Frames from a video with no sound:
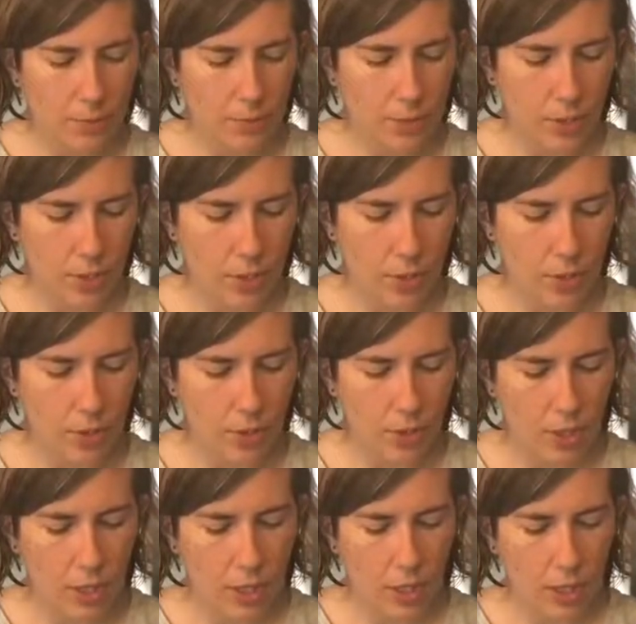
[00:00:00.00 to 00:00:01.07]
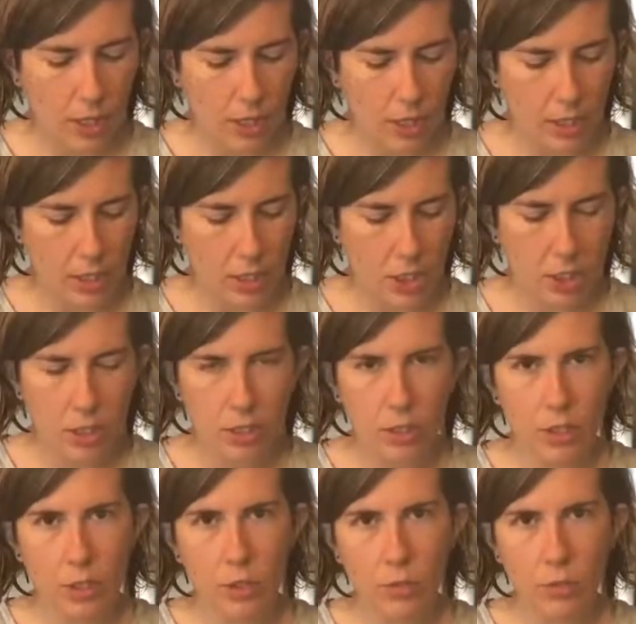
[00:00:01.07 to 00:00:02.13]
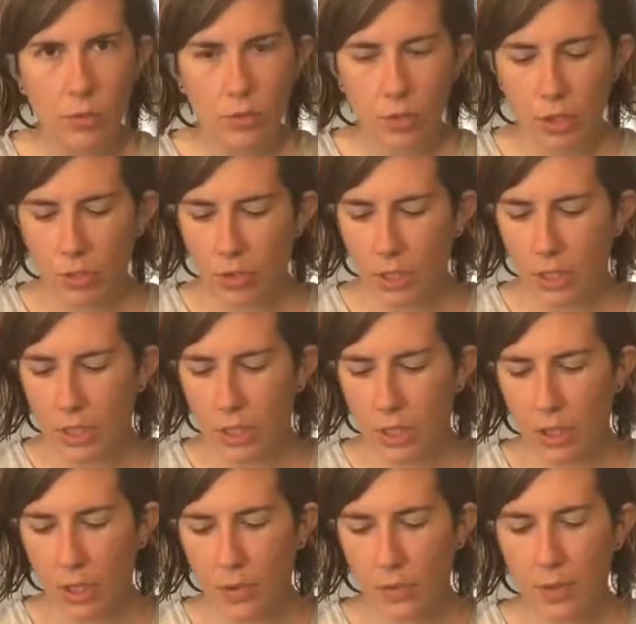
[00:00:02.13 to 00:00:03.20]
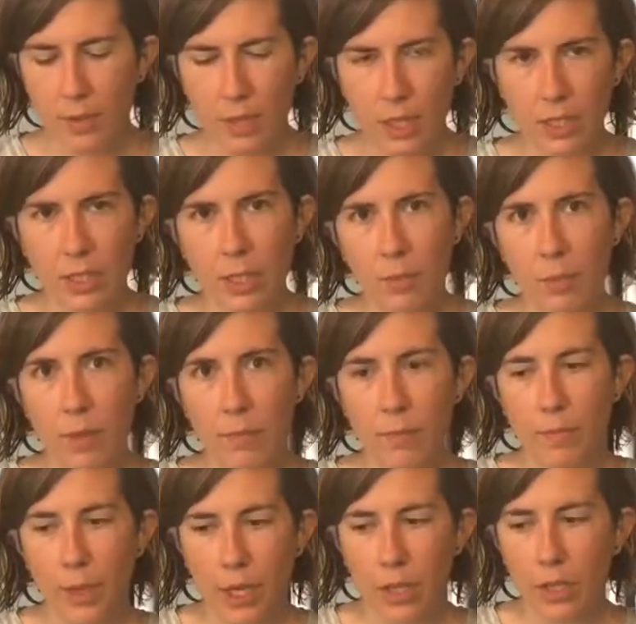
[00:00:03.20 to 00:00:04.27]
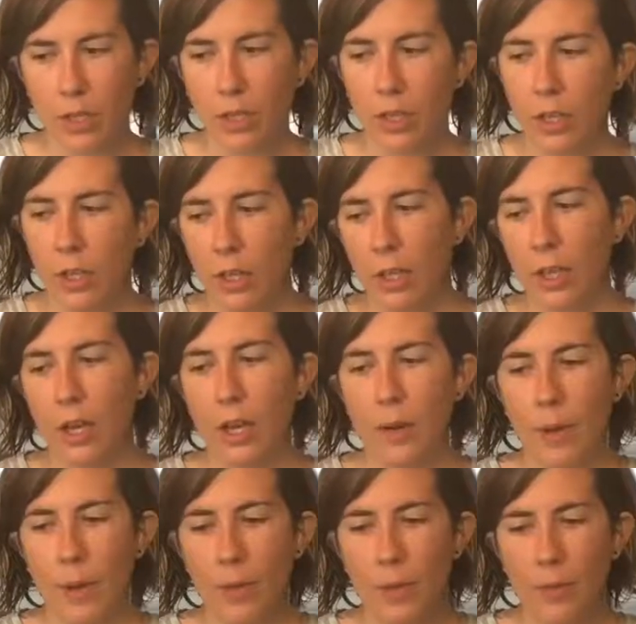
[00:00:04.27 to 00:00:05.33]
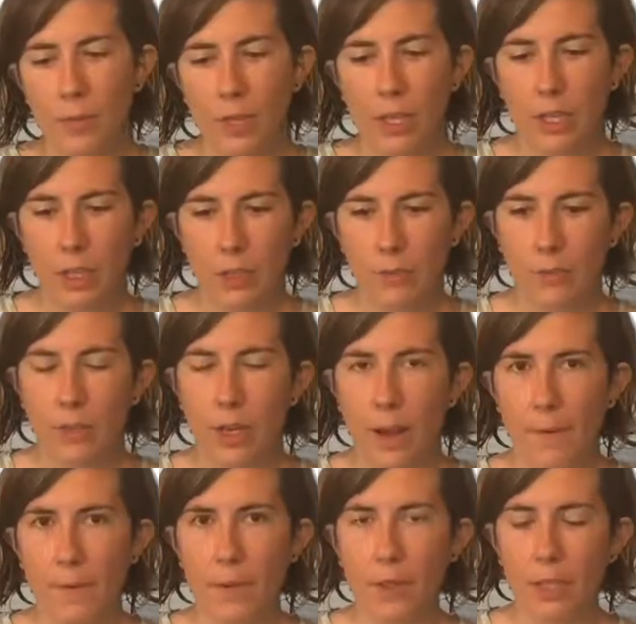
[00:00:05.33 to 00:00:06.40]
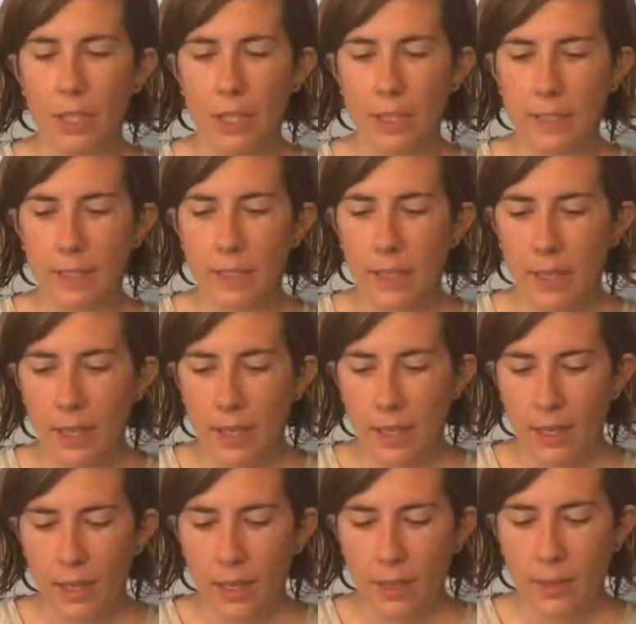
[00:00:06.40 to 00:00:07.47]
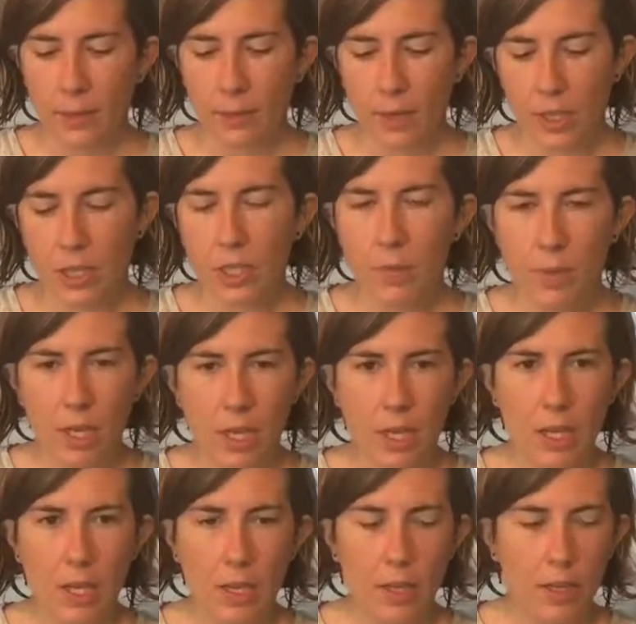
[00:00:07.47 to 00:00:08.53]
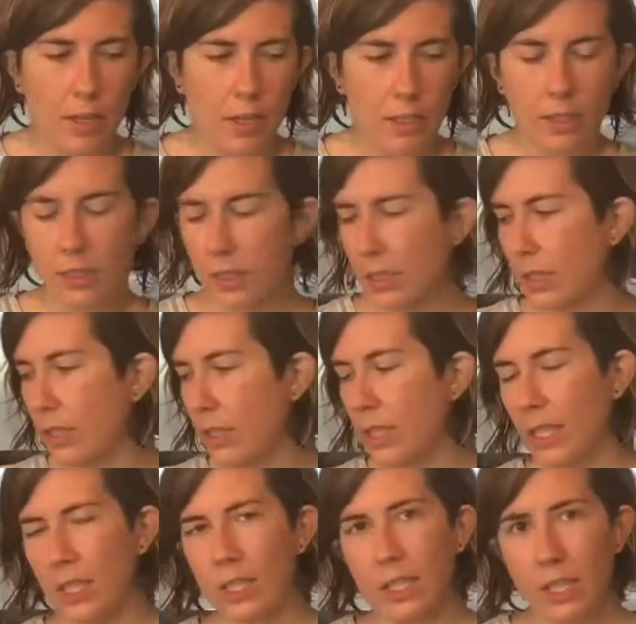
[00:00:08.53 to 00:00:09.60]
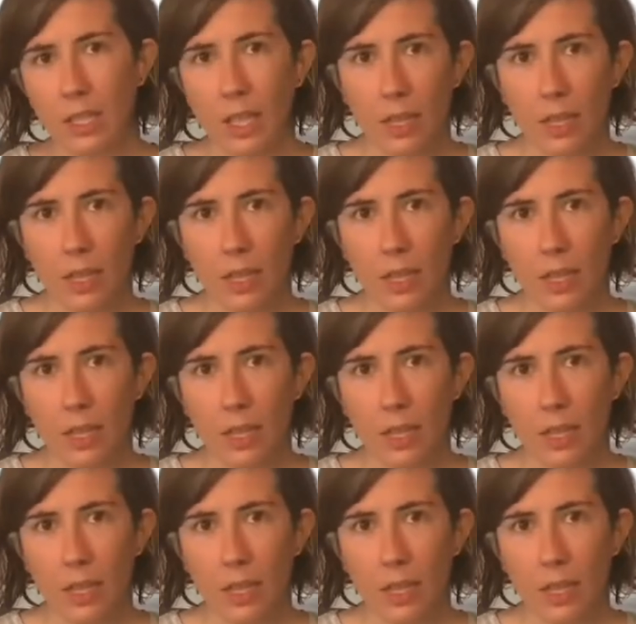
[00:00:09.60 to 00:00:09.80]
So I'm gonna just do 2 of these, and hopefully because they'll be bigger, I won't be here forever, because the recipe is 16